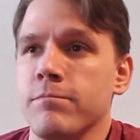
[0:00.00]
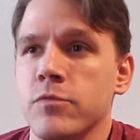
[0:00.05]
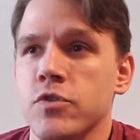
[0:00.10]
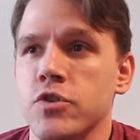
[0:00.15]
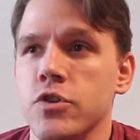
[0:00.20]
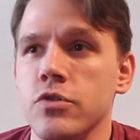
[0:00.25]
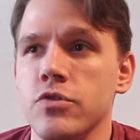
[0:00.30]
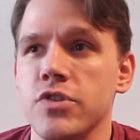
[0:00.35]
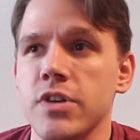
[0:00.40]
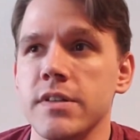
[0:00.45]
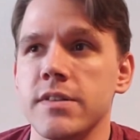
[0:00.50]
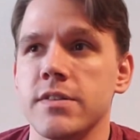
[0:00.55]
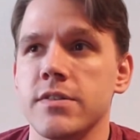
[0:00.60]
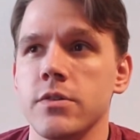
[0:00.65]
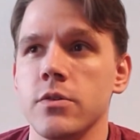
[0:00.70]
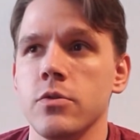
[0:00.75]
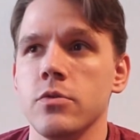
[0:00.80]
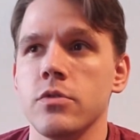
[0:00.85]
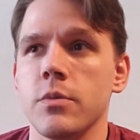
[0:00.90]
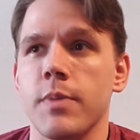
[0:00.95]

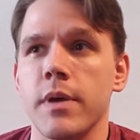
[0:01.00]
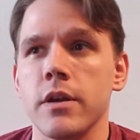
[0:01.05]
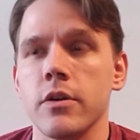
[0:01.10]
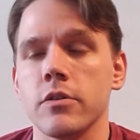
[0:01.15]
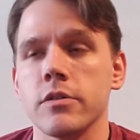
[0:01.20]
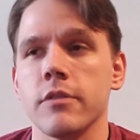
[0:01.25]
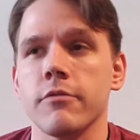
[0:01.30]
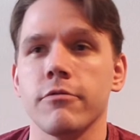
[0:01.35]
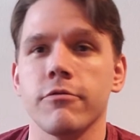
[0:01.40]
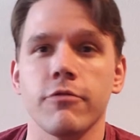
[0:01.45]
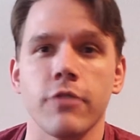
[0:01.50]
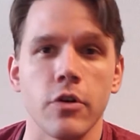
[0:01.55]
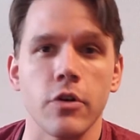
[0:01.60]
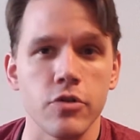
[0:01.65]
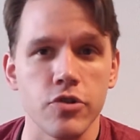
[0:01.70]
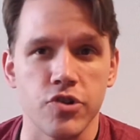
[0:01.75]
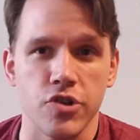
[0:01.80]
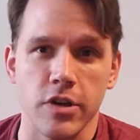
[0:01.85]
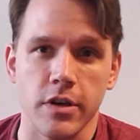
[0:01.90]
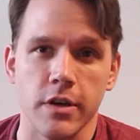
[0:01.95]
Jiu-jitsu, depending on the
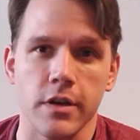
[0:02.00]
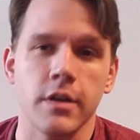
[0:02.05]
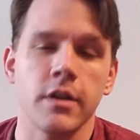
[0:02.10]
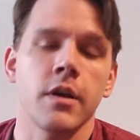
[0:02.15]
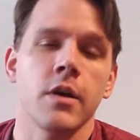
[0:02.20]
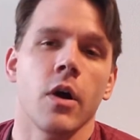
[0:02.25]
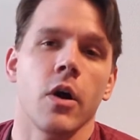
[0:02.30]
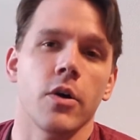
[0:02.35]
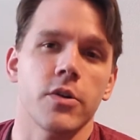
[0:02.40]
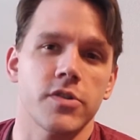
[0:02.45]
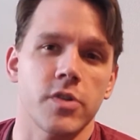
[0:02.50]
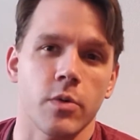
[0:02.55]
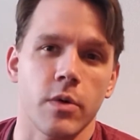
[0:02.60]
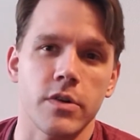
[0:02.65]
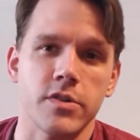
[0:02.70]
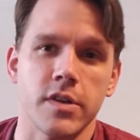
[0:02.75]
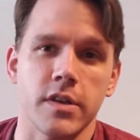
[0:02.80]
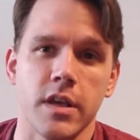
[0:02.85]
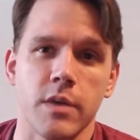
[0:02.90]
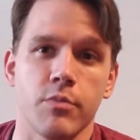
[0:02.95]
version, also wears
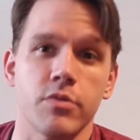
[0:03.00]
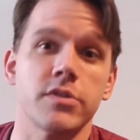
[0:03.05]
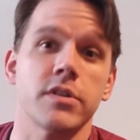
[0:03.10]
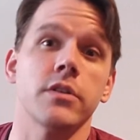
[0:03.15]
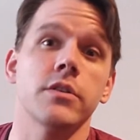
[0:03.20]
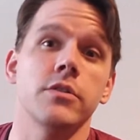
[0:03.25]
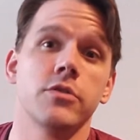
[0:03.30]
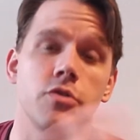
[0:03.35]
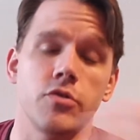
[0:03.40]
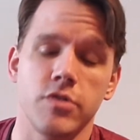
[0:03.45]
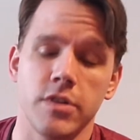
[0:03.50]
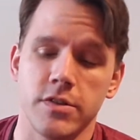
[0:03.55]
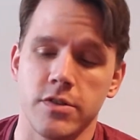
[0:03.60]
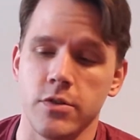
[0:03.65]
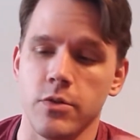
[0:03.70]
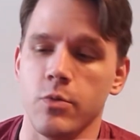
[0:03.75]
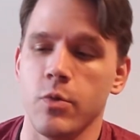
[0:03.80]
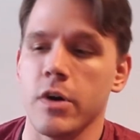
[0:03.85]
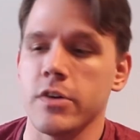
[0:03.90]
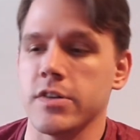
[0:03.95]
a gi. Brazilian
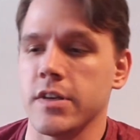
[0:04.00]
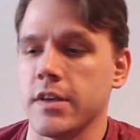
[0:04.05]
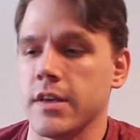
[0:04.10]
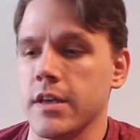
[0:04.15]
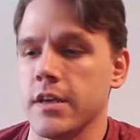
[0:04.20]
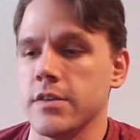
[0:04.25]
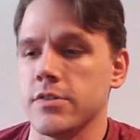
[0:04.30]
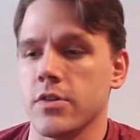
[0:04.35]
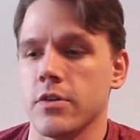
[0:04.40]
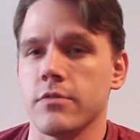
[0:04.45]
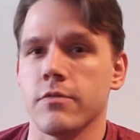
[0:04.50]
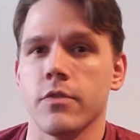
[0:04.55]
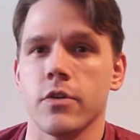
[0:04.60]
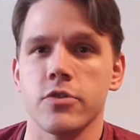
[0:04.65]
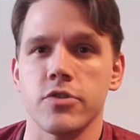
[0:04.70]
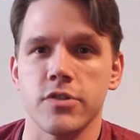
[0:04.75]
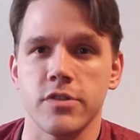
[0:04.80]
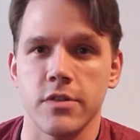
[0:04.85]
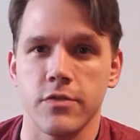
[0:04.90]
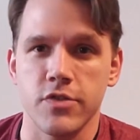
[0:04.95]
jiu-jitsu wears a gi, certain
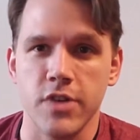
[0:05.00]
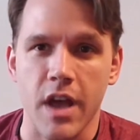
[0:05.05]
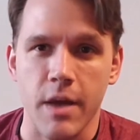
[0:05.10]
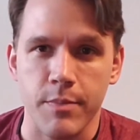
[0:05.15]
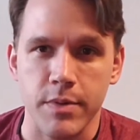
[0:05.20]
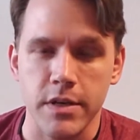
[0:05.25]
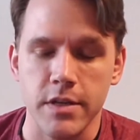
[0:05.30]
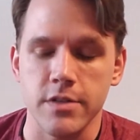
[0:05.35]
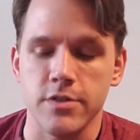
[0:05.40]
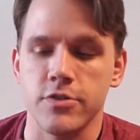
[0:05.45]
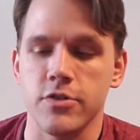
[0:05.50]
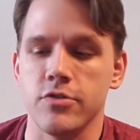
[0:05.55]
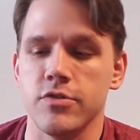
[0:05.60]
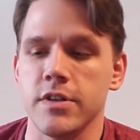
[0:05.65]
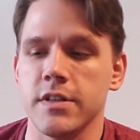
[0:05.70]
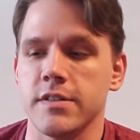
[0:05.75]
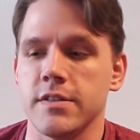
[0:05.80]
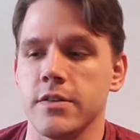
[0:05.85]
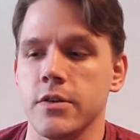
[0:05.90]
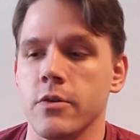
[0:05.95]
versions of Japanese
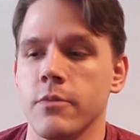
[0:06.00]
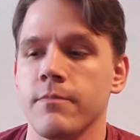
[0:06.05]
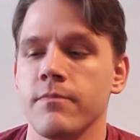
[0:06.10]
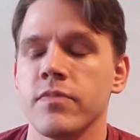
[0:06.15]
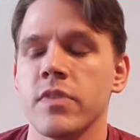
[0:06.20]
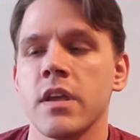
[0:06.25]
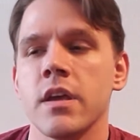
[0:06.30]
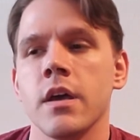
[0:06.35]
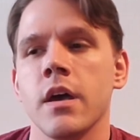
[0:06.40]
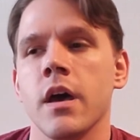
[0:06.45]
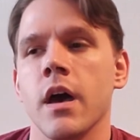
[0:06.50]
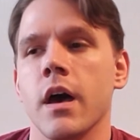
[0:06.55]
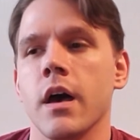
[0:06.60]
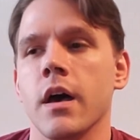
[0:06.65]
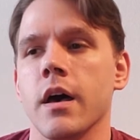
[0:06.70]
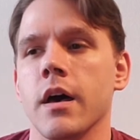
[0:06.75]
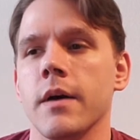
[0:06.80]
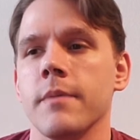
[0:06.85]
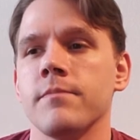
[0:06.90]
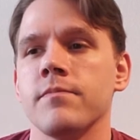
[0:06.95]
jiu-jitsu.
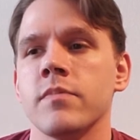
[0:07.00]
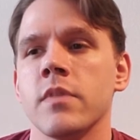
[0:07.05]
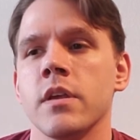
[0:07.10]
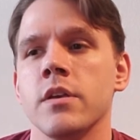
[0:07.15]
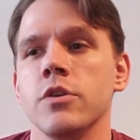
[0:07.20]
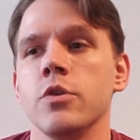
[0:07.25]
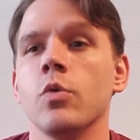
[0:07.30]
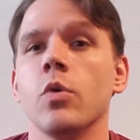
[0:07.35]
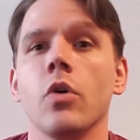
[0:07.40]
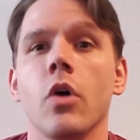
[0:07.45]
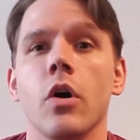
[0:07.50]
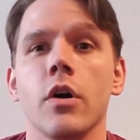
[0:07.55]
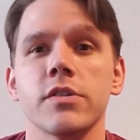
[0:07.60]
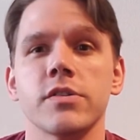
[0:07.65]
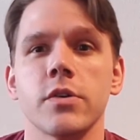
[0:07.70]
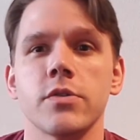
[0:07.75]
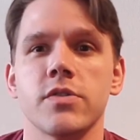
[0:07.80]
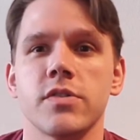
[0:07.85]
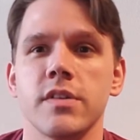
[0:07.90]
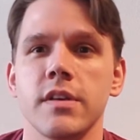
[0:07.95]
You will also
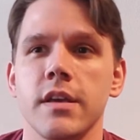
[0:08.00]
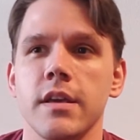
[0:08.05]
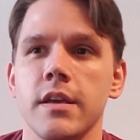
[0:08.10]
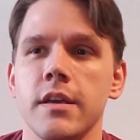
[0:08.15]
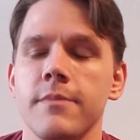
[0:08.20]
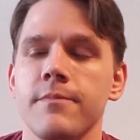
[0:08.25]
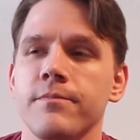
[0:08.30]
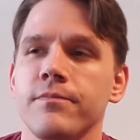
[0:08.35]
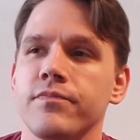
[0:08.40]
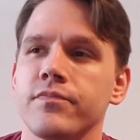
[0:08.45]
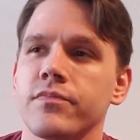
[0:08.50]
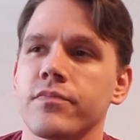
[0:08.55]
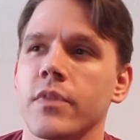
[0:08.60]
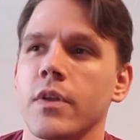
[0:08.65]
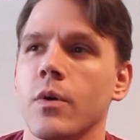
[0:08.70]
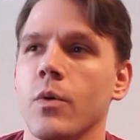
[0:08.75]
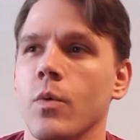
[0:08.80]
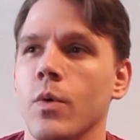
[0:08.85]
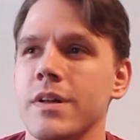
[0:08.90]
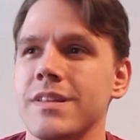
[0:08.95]
see
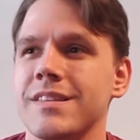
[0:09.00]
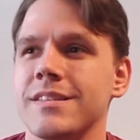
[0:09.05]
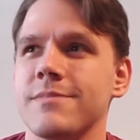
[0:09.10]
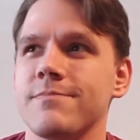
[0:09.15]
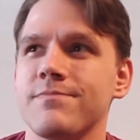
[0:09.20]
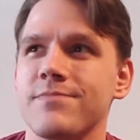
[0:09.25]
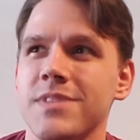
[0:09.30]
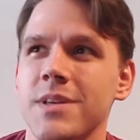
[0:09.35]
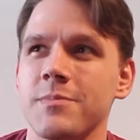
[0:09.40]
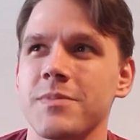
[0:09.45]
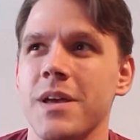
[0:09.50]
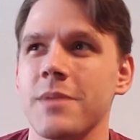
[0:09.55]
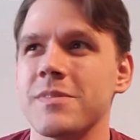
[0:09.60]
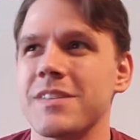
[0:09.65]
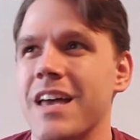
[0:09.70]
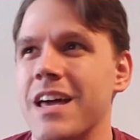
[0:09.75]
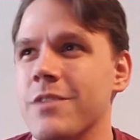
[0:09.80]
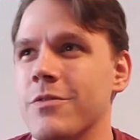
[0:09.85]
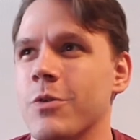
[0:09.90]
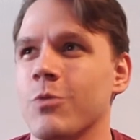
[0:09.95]
what's sometimes
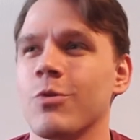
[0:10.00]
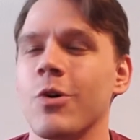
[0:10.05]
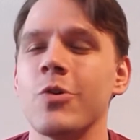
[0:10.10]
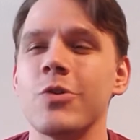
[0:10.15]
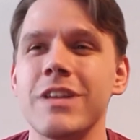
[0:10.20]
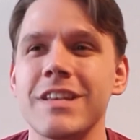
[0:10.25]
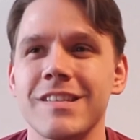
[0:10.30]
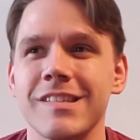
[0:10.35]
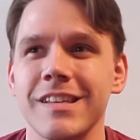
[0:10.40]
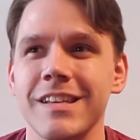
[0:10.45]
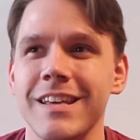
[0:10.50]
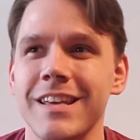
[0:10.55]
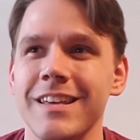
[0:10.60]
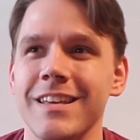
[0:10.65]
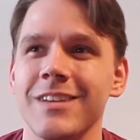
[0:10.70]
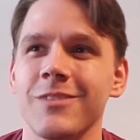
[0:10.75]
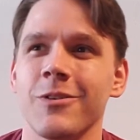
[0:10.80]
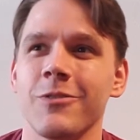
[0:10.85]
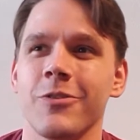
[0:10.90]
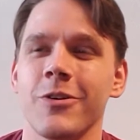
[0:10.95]
kind of erroneously
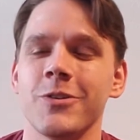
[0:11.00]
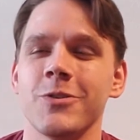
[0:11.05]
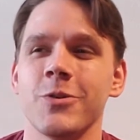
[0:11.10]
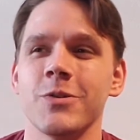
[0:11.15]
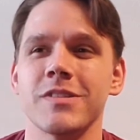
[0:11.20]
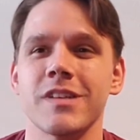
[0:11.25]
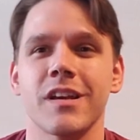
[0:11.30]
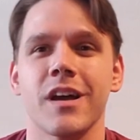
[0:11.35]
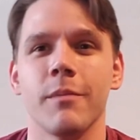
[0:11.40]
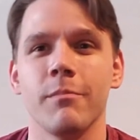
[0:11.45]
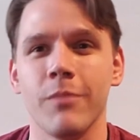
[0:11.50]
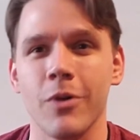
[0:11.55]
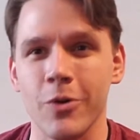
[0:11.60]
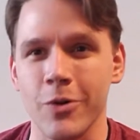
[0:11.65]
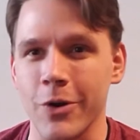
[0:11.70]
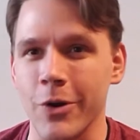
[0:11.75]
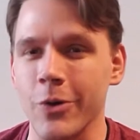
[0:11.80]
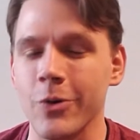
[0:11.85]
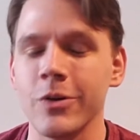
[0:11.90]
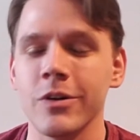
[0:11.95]
referred to as a
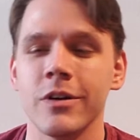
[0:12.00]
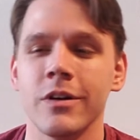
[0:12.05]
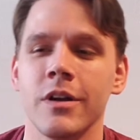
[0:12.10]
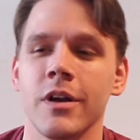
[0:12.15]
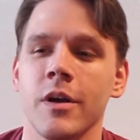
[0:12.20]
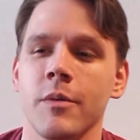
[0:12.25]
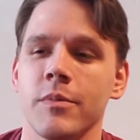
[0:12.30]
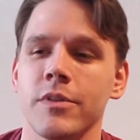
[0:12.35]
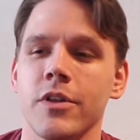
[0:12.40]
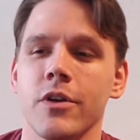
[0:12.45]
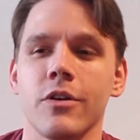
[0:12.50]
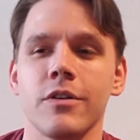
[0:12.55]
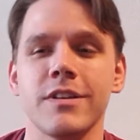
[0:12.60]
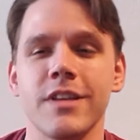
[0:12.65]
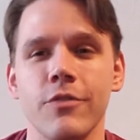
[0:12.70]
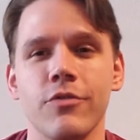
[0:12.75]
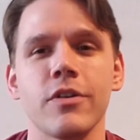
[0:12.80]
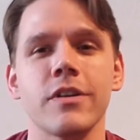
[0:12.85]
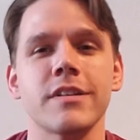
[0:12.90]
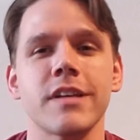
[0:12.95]
kimono, but there are
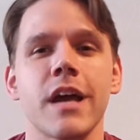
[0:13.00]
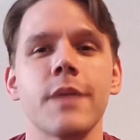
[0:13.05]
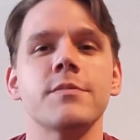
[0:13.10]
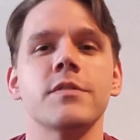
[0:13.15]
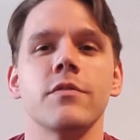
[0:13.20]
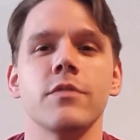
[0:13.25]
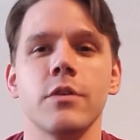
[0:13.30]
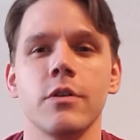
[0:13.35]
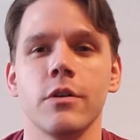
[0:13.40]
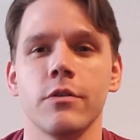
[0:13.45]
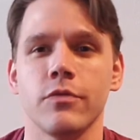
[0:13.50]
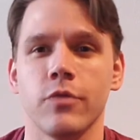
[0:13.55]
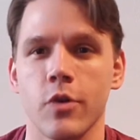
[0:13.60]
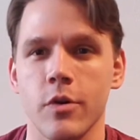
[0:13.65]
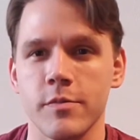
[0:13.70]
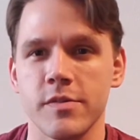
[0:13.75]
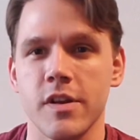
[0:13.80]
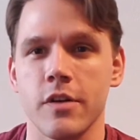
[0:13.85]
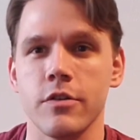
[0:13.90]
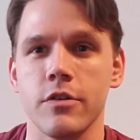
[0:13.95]
different types of
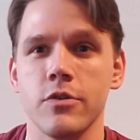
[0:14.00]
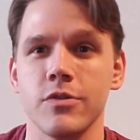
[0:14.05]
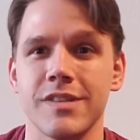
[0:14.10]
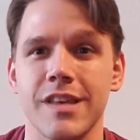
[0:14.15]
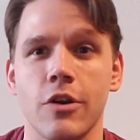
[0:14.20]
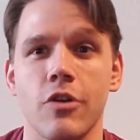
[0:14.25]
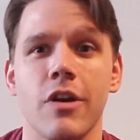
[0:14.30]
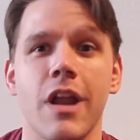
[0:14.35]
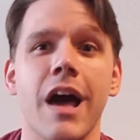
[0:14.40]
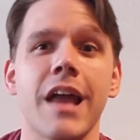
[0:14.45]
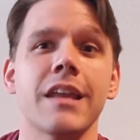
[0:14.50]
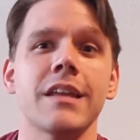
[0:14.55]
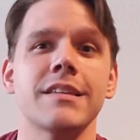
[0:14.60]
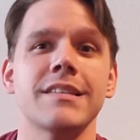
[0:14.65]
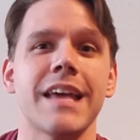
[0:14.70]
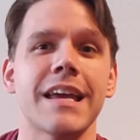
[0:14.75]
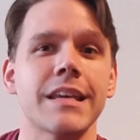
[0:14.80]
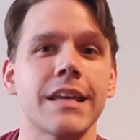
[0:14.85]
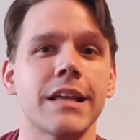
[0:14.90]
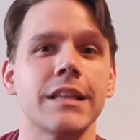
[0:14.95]
uniforms that are used that are not
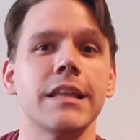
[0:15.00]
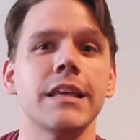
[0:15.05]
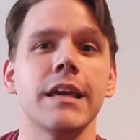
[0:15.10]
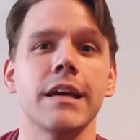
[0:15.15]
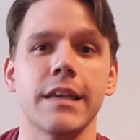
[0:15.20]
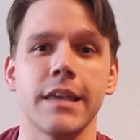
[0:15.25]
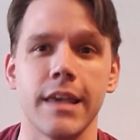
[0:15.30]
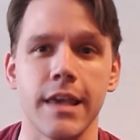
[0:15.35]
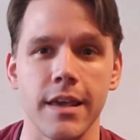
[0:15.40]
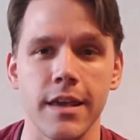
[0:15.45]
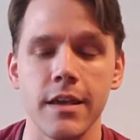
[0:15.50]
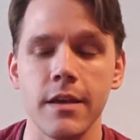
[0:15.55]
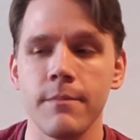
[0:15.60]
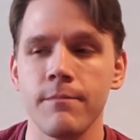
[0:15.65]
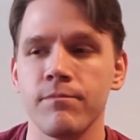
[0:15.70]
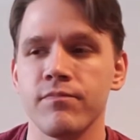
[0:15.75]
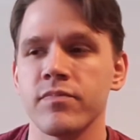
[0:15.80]
technically a gi,